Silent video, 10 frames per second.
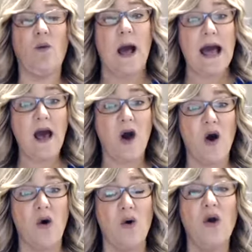
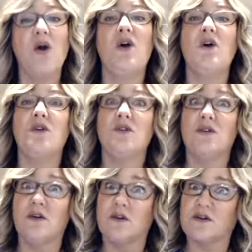wow,
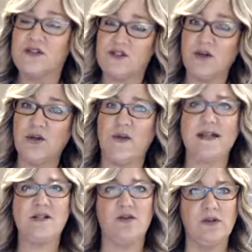Sue,
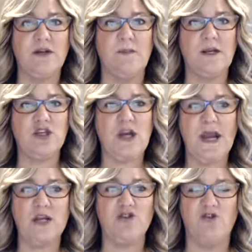that's a really big
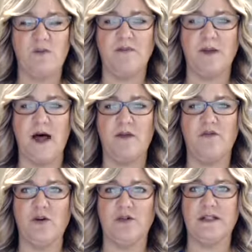change. You've been blonde
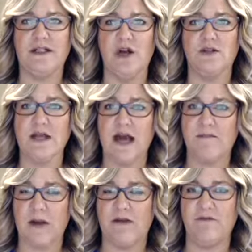for a really long
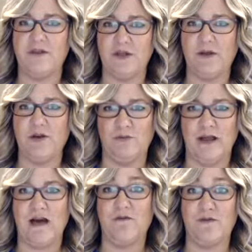time. I've been doing you
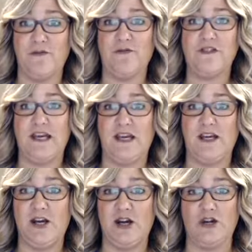blonde for 15
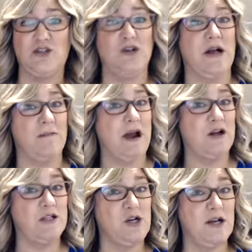years. You got
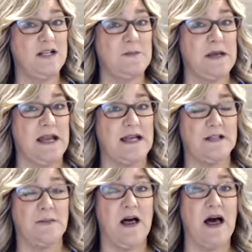married to your husband as
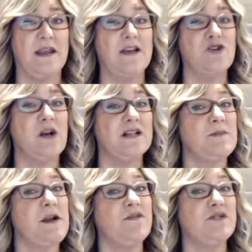a blonde. Has your
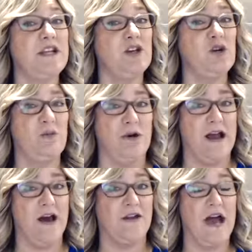husband ever seen you
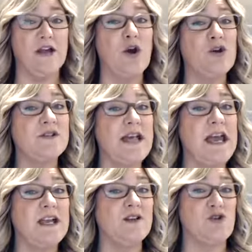brown? I know you're
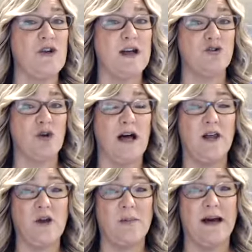saying it's your natural
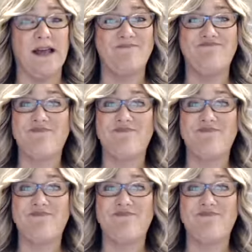color, but